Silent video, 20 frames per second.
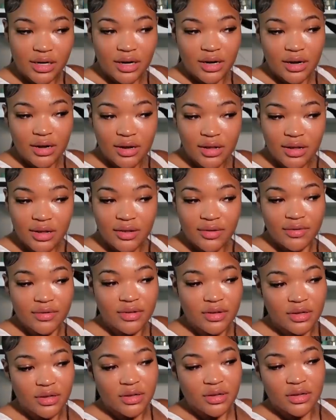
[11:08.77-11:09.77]
yeah
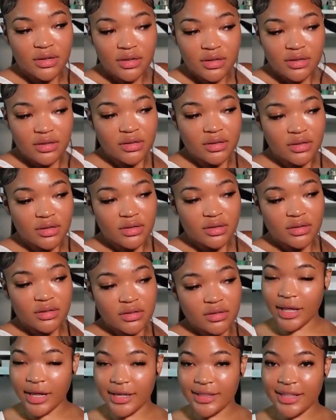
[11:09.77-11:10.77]

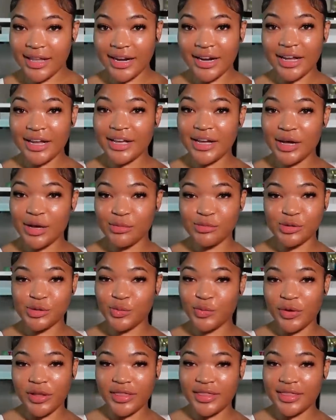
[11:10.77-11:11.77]
like that it comes
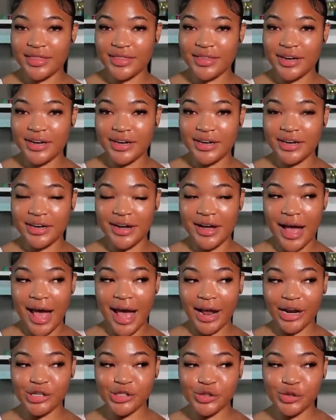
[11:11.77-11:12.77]
with the
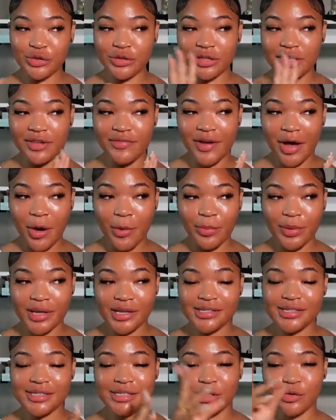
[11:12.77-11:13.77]
actual leave out
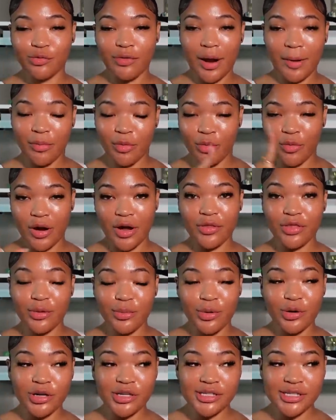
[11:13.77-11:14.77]
piece to wrap around the
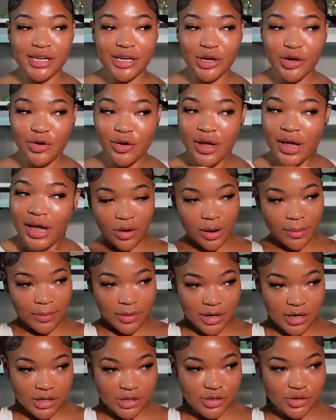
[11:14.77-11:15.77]
ponytail. What I'm
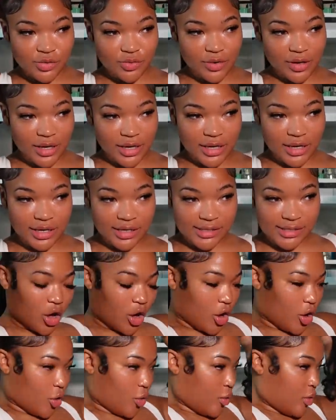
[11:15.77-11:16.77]
gonna do is
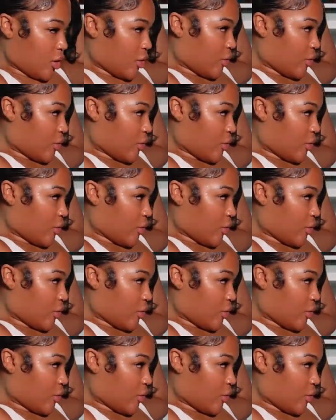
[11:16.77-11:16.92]
go